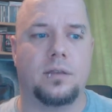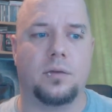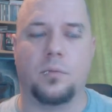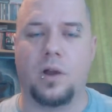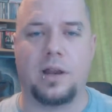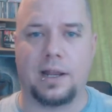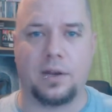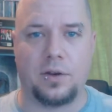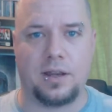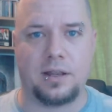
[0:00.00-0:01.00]
that weren't
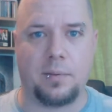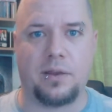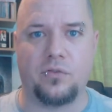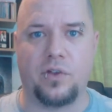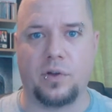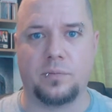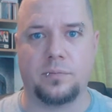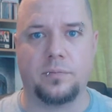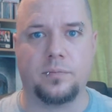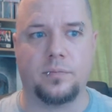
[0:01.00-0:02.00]
included in the main film,